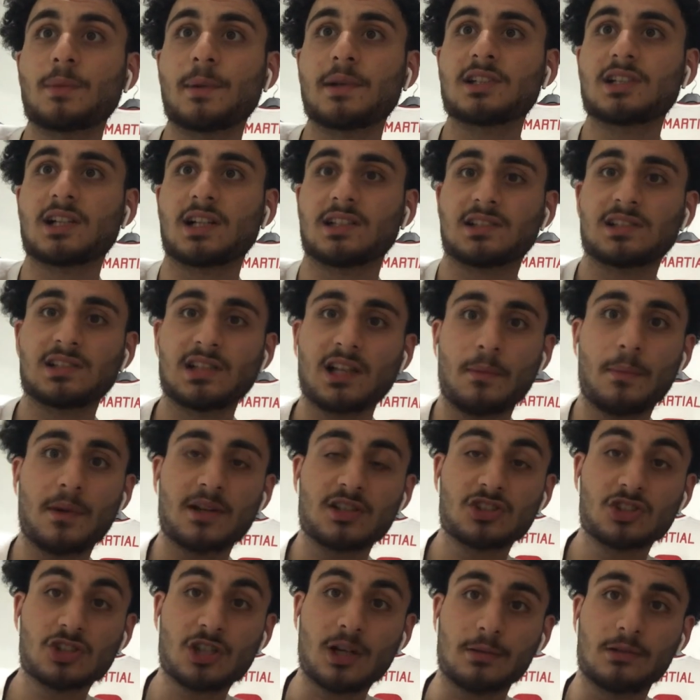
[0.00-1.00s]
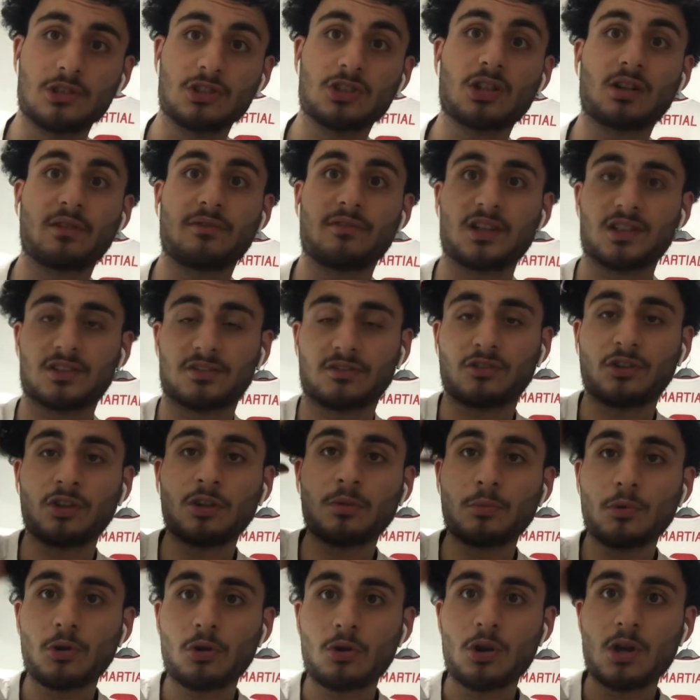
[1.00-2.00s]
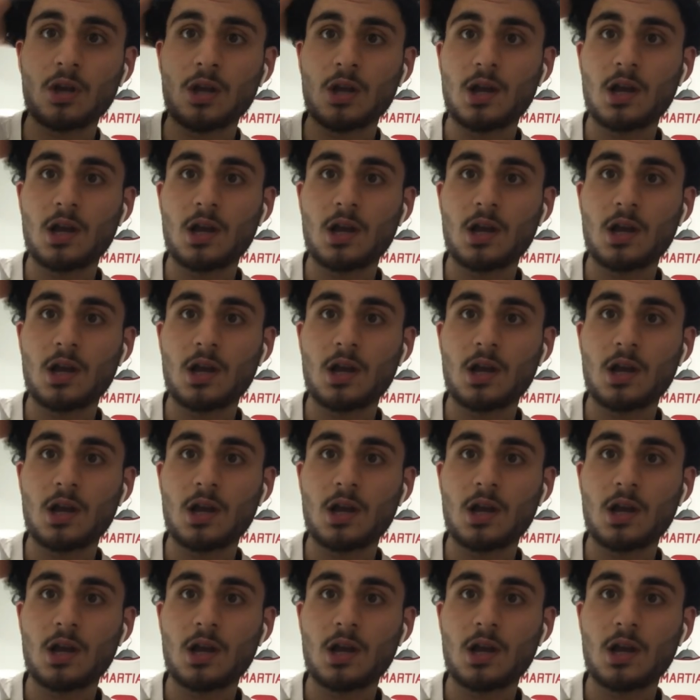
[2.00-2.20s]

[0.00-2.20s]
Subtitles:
Make sure you guys like, button, subscribe to the channel if you guys are already, bro.